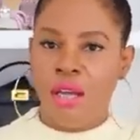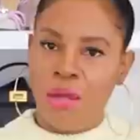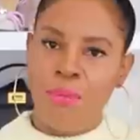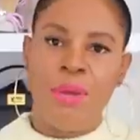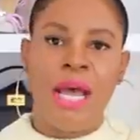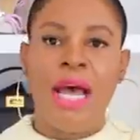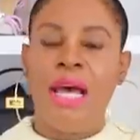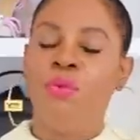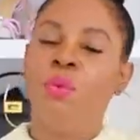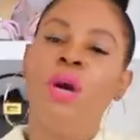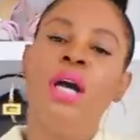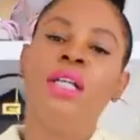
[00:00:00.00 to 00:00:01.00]
a
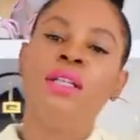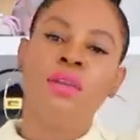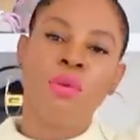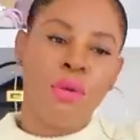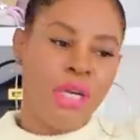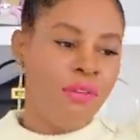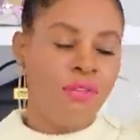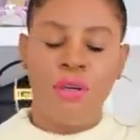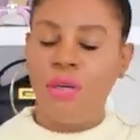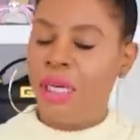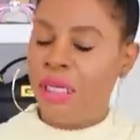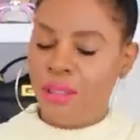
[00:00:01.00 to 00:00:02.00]
bad one or
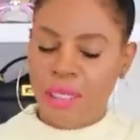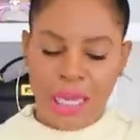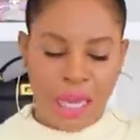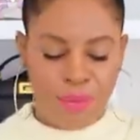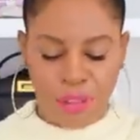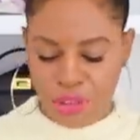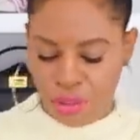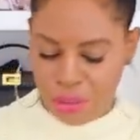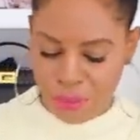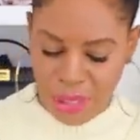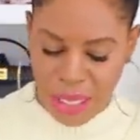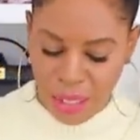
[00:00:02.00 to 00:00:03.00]
whatever, and they happily
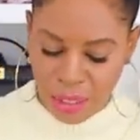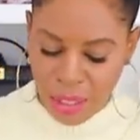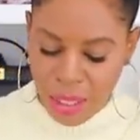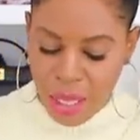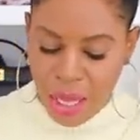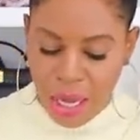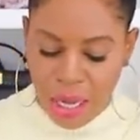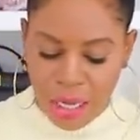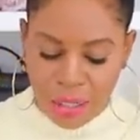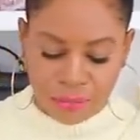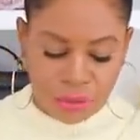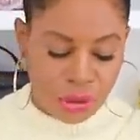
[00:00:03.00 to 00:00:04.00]
took it back.
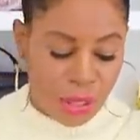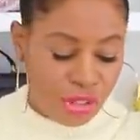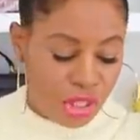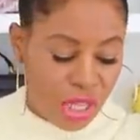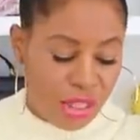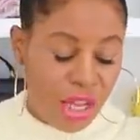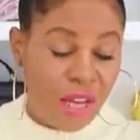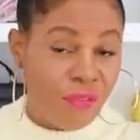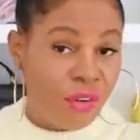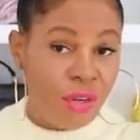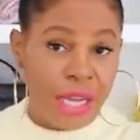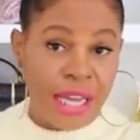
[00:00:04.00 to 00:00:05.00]
Um, so I was on the hunt
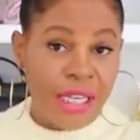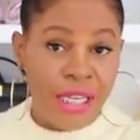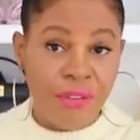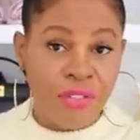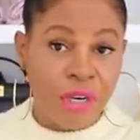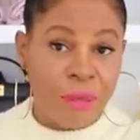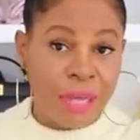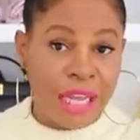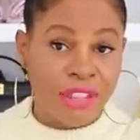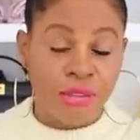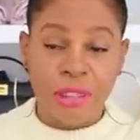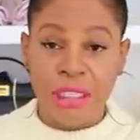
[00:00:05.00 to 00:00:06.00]
for any of their
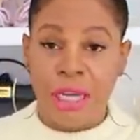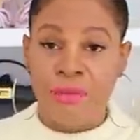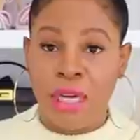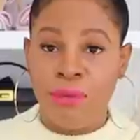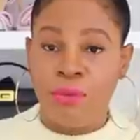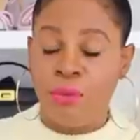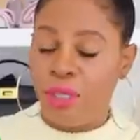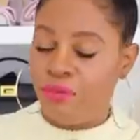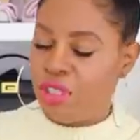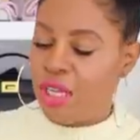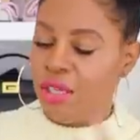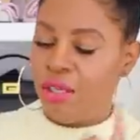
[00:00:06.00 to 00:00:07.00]
bags. Really, I, I would
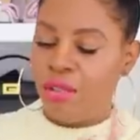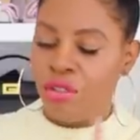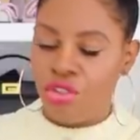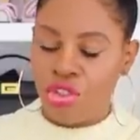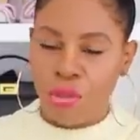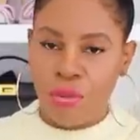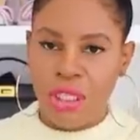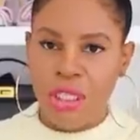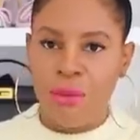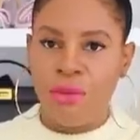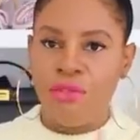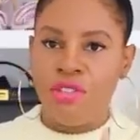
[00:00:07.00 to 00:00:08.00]
have done the
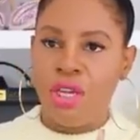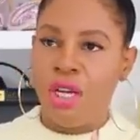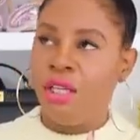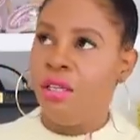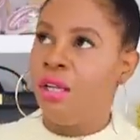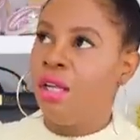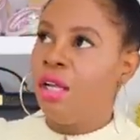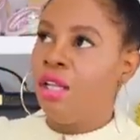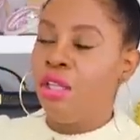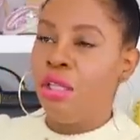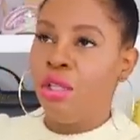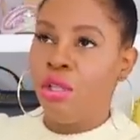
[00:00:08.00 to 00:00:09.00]
Jodie. I would have done
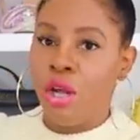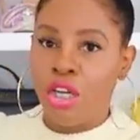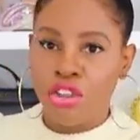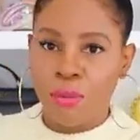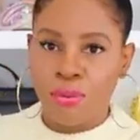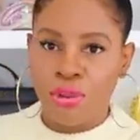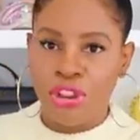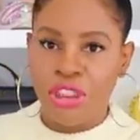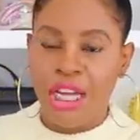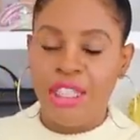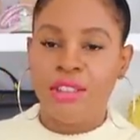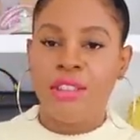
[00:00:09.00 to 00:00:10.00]
the larger
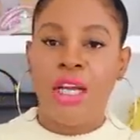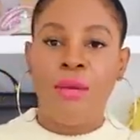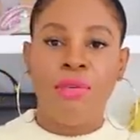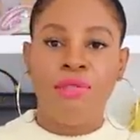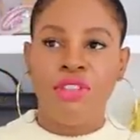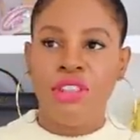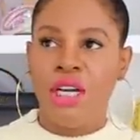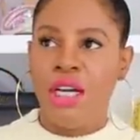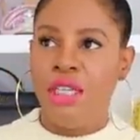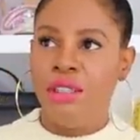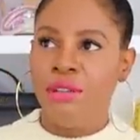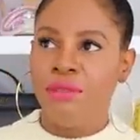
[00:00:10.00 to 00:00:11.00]
pochette. I would have
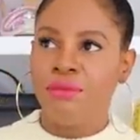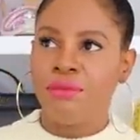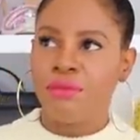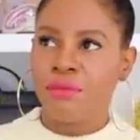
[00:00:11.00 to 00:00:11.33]
done,